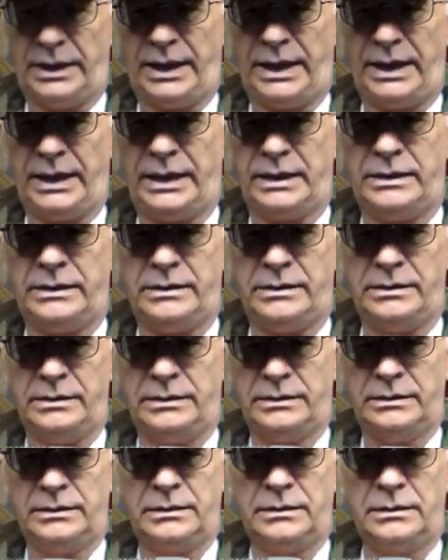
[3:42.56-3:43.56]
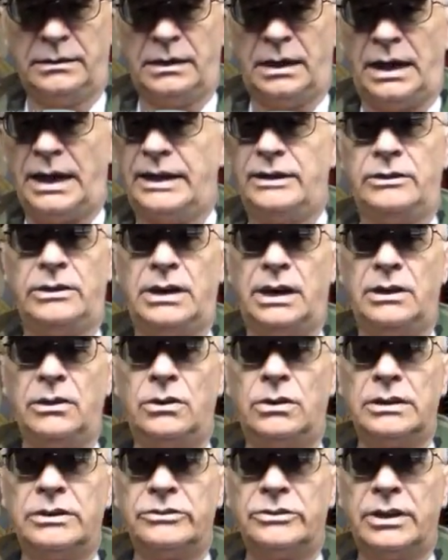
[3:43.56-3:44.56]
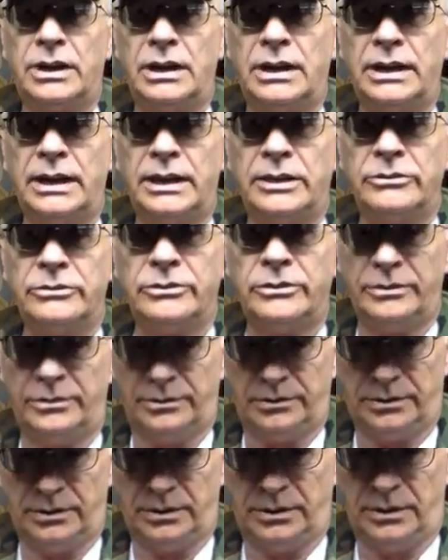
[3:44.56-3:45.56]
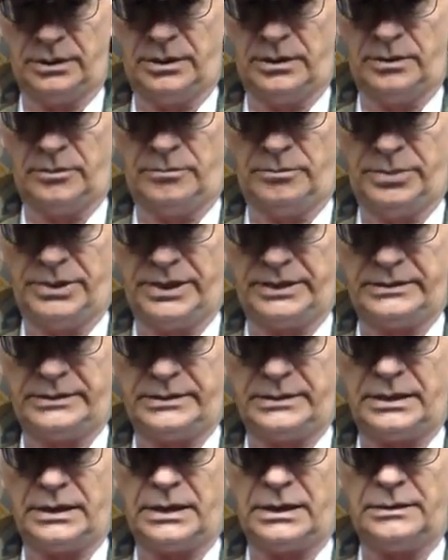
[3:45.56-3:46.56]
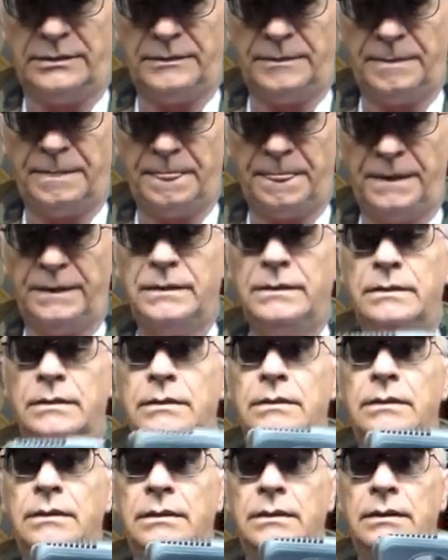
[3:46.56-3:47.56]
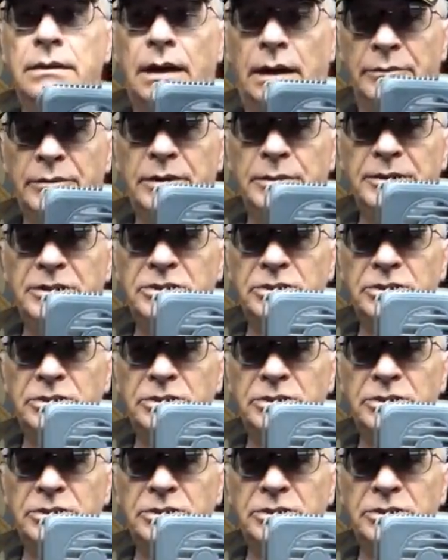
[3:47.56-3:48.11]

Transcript: And I don't know how long it's going to last, but I'm going to be